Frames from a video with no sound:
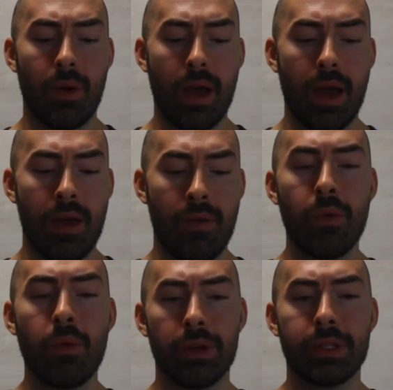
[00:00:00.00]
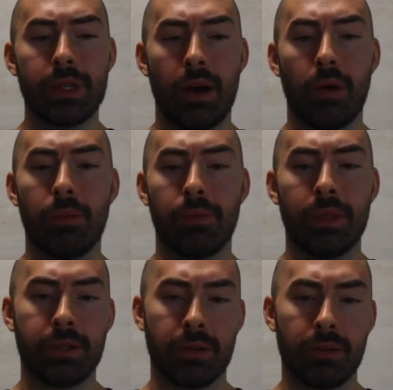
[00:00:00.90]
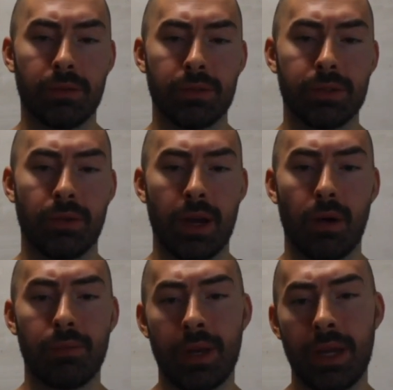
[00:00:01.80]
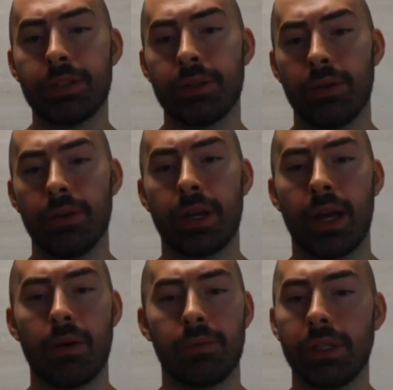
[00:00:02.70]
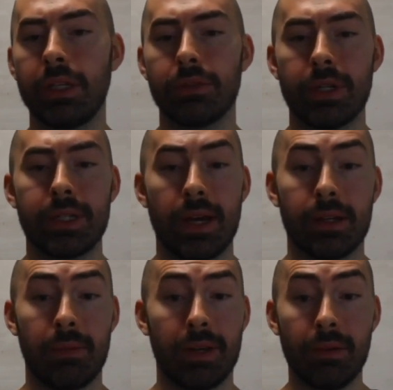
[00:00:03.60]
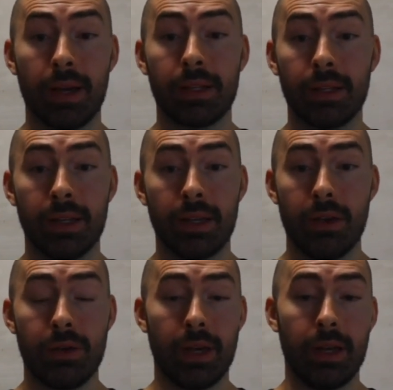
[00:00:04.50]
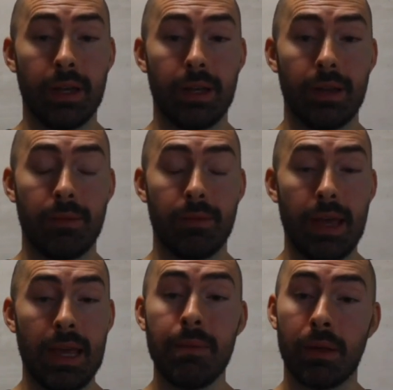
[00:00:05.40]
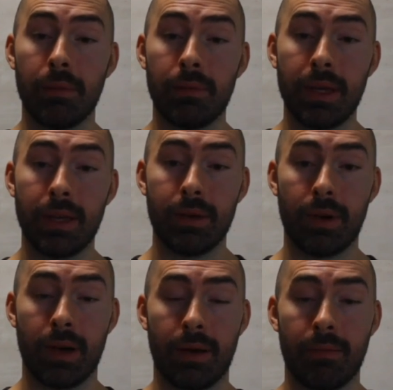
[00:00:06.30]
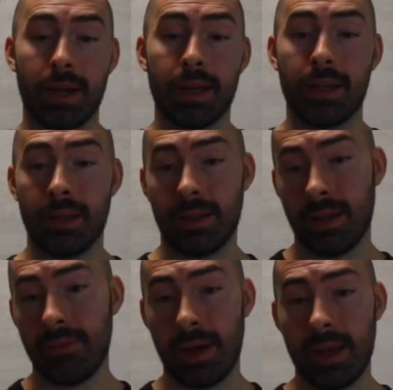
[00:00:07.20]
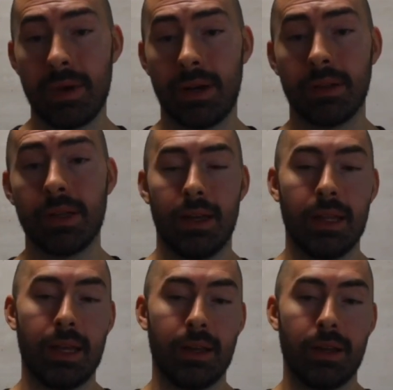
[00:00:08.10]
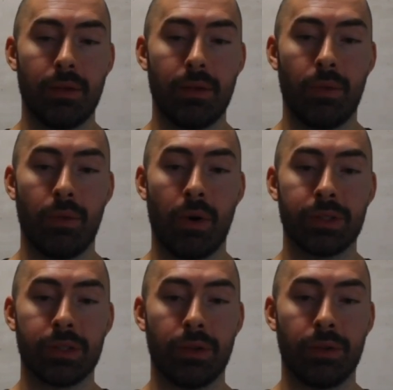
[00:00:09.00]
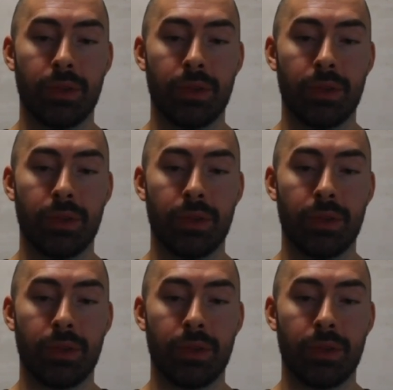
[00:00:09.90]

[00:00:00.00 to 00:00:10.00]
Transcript: If you want to help the turtles or help nature in Okinawa, please reach out to me directly. You can email me. I can give my email, and then also